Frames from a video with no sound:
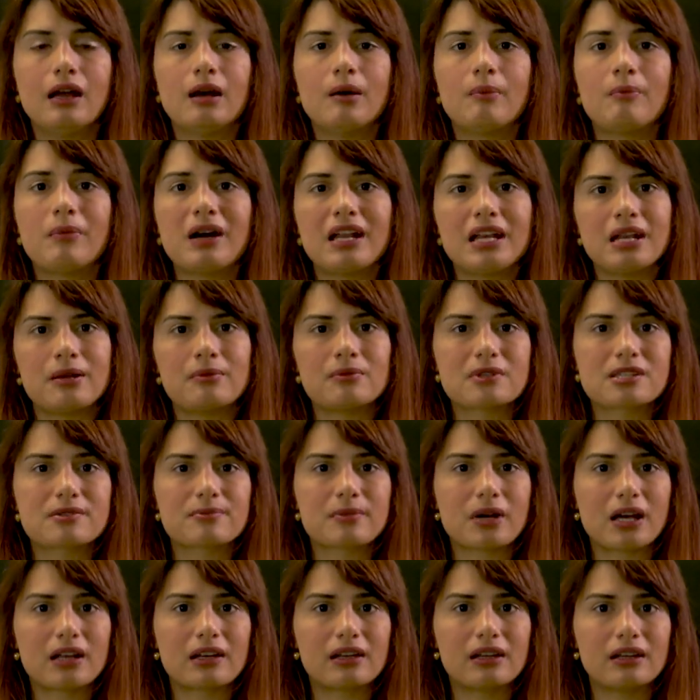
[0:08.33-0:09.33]
My name is
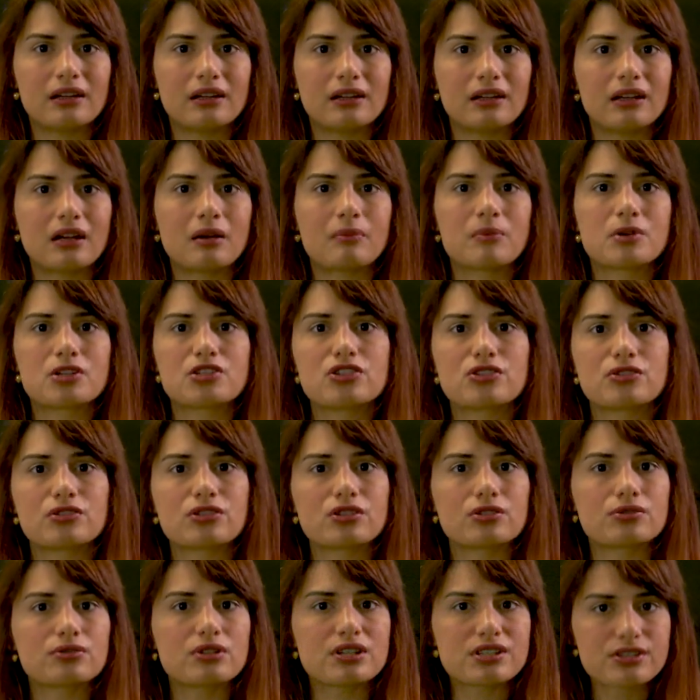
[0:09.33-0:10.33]
Marija, I'm a
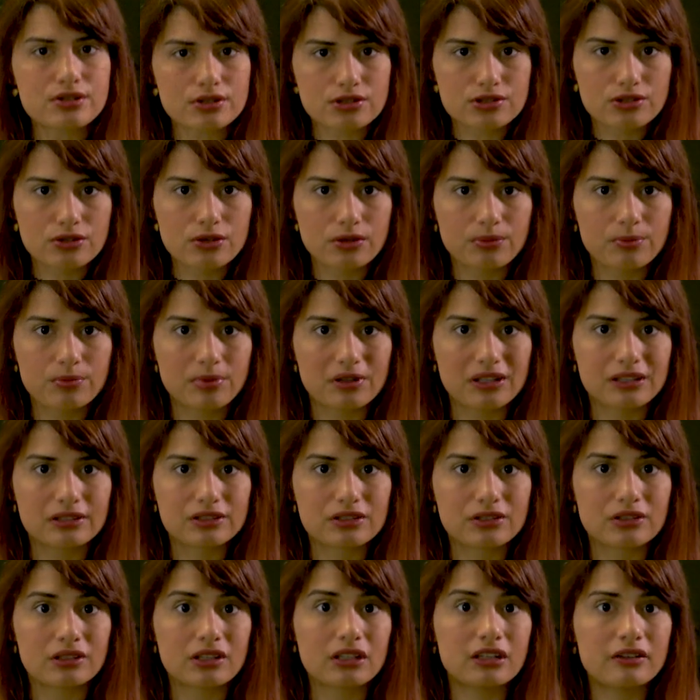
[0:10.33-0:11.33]
junior research group
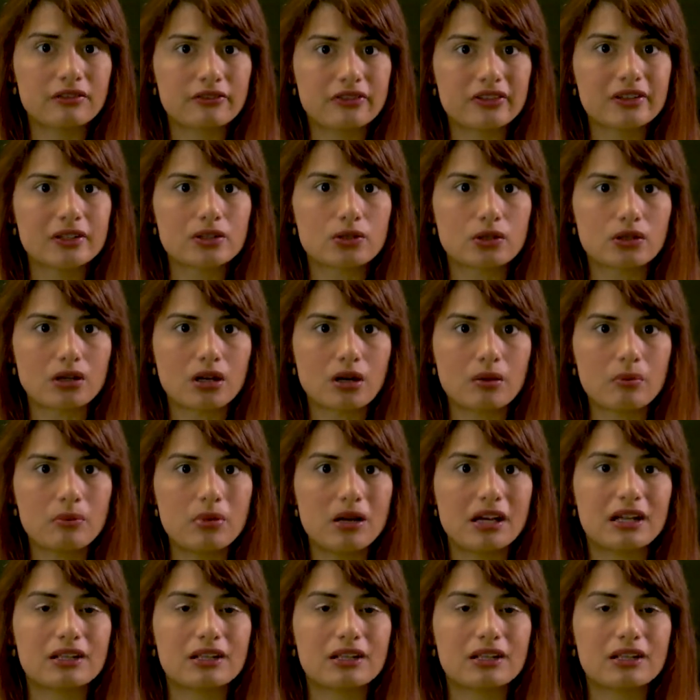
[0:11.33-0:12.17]
leader in PhenoRob,